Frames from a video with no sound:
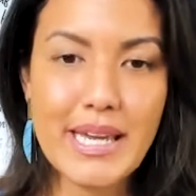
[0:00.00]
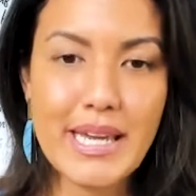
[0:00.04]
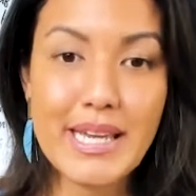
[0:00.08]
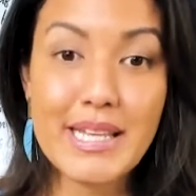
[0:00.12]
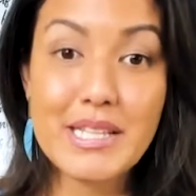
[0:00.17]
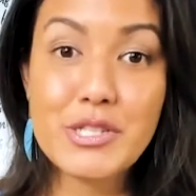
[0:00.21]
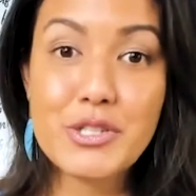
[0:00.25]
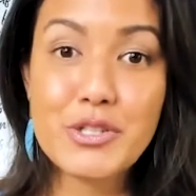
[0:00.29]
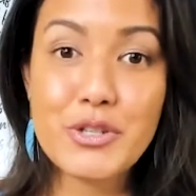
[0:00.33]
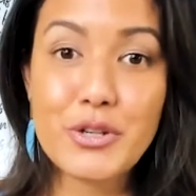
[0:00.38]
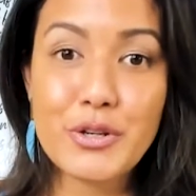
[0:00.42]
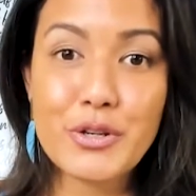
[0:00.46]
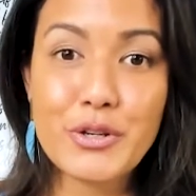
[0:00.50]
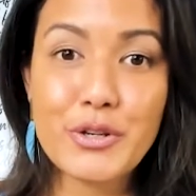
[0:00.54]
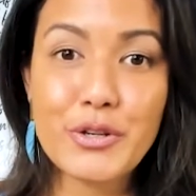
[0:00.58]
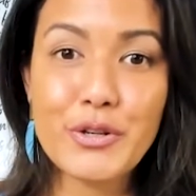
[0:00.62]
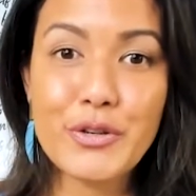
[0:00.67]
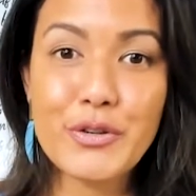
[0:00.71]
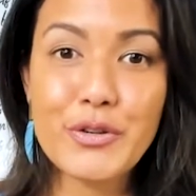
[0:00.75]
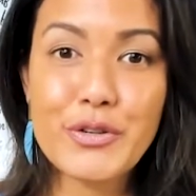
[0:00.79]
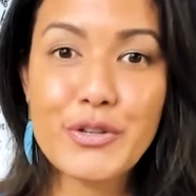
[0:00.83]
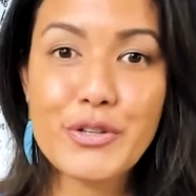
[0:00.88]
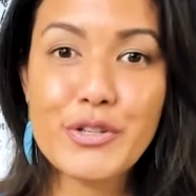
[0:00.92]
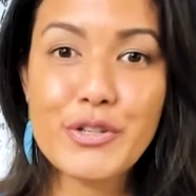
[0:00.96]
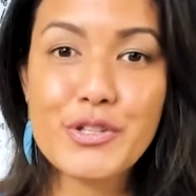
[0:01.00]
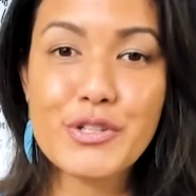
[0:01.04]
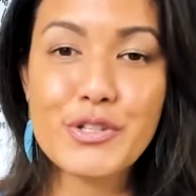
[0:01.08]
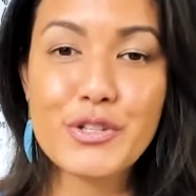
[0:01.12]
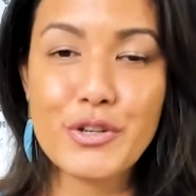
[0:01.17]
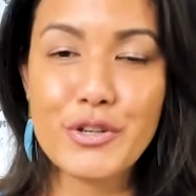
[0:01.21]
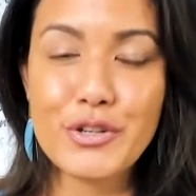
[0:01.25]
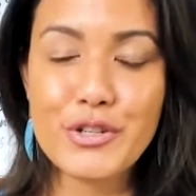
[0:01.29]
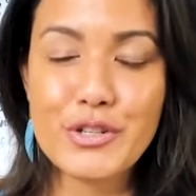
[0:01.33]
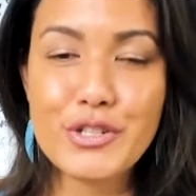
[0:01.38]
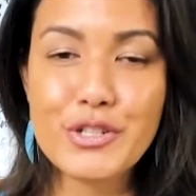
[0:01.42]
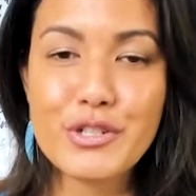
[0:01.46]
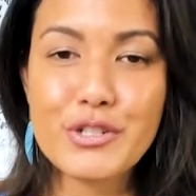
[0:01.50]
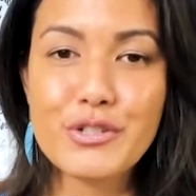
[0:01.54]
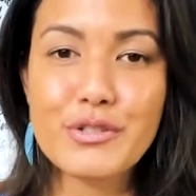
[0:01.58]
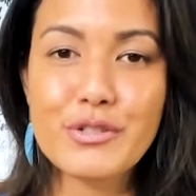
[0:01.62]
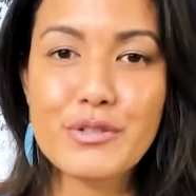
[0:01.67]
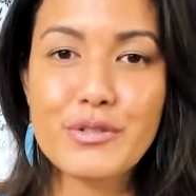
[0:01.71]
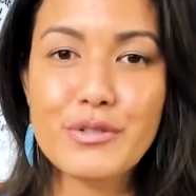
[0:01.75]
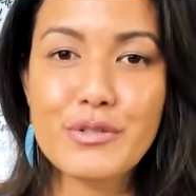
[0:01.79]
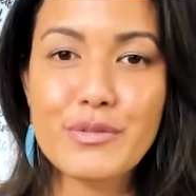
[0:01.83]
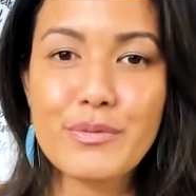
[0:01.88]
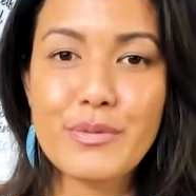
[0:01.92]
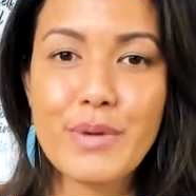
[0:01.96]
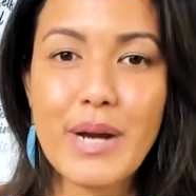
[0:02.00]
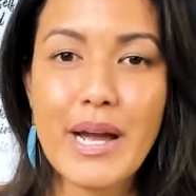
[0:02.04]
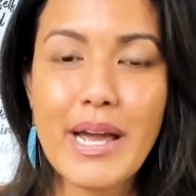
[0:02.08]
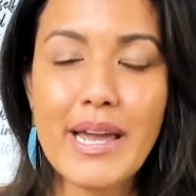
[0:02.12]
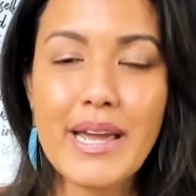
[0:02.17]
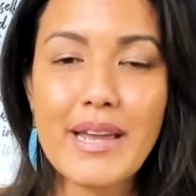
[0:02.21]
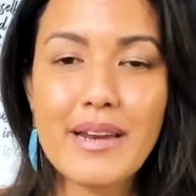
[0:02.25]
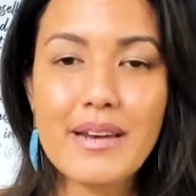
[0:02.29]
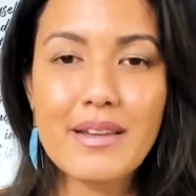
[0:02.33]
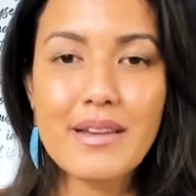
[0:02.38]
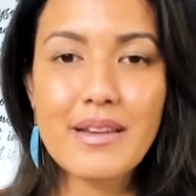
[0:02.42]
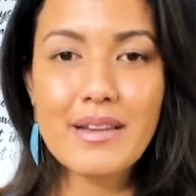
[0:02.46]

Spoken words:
internal search, right?